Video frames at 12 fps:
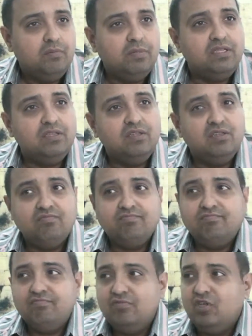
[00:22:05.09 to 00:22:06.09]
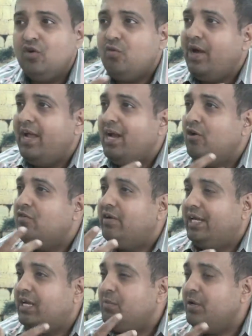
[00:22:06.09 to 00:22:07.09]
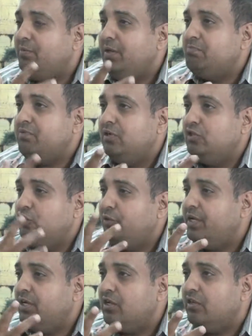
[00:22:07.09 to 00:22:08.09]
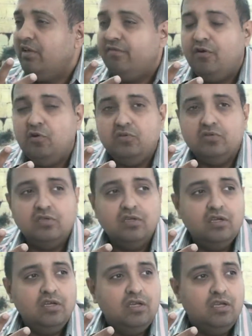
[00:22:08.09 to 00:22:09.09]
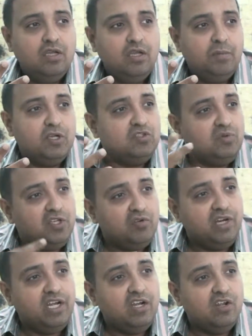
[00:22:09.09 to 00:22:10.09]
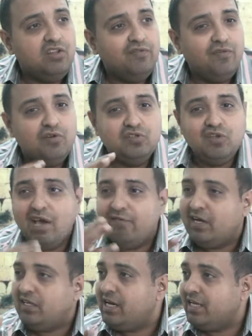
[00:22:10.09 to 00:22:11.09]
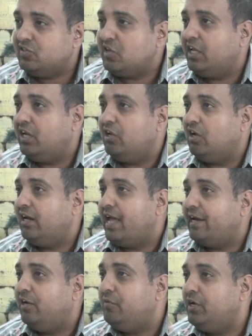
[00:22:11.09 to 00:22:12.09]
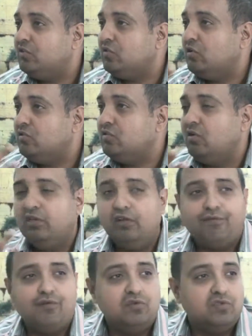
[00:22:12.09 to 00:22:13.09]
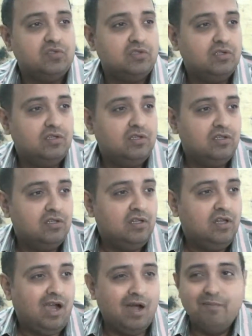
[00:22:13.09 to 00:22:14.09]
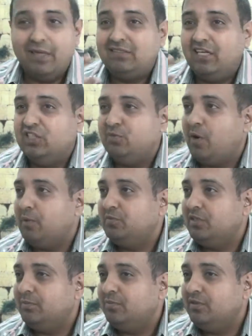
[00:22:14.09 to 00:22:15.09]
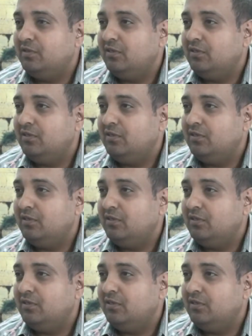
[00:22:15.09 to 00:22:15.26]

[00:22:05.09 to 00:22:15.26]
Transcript: but you know why I don't recommend people doing it on their phones? Because when you read it on the phones, you have other extracurricular activities also on the phones. A message pops up,